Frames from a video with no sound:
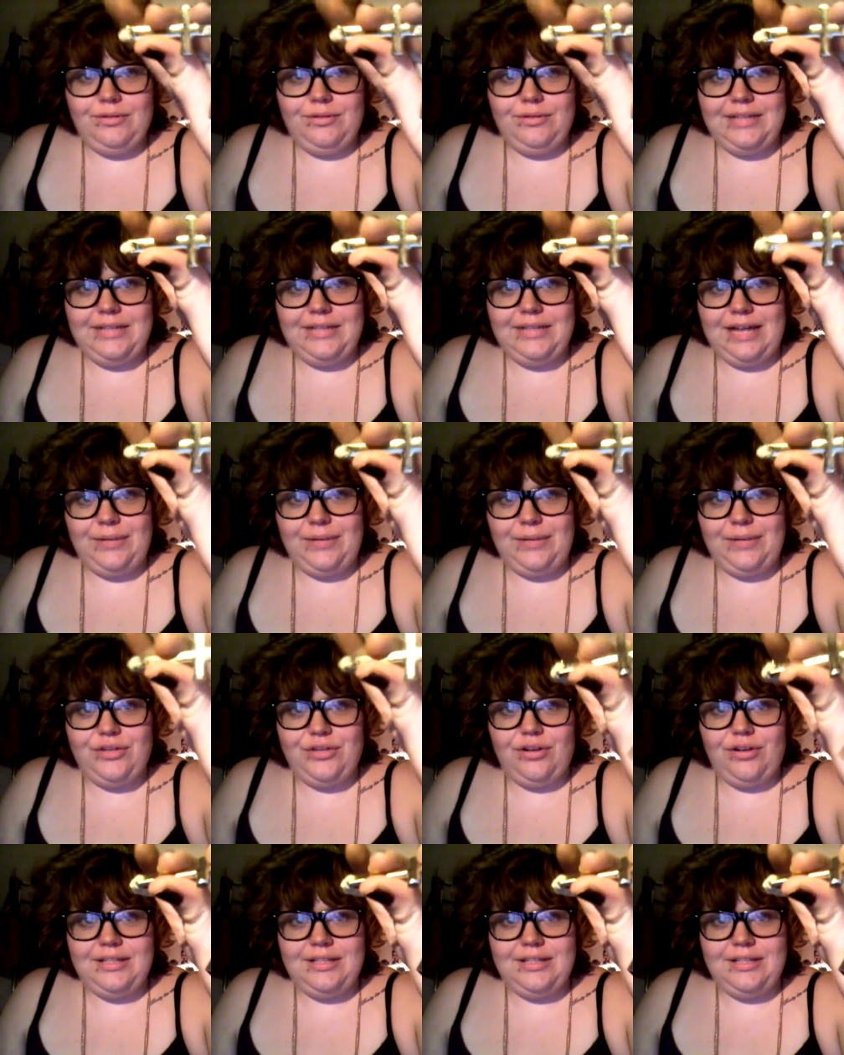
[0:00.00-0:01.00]
sideways
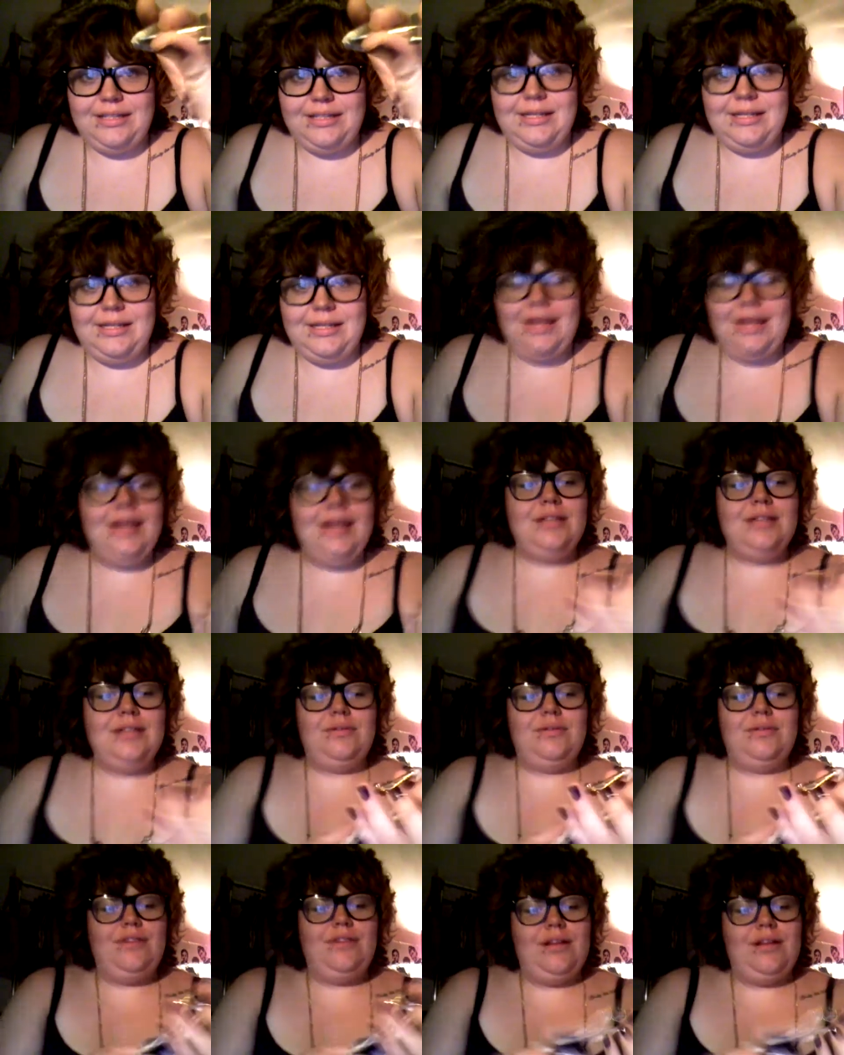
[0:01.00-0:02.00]
crosses, so
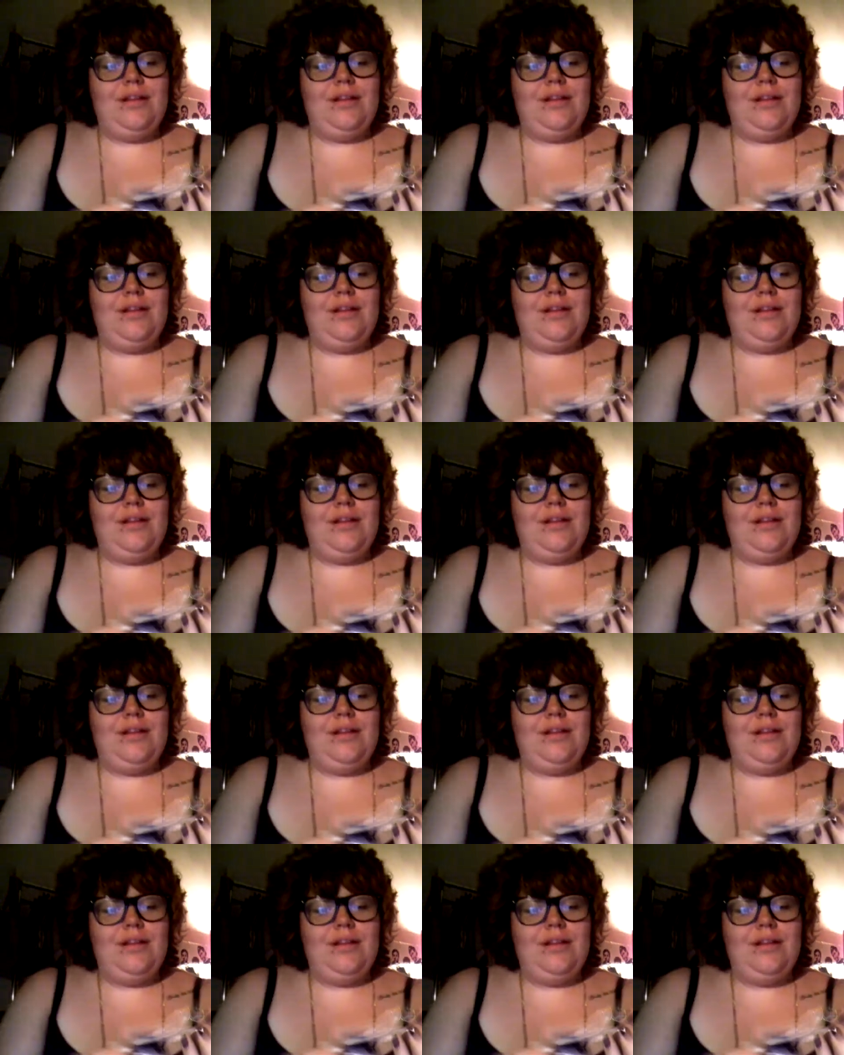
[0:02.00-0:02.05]
I thought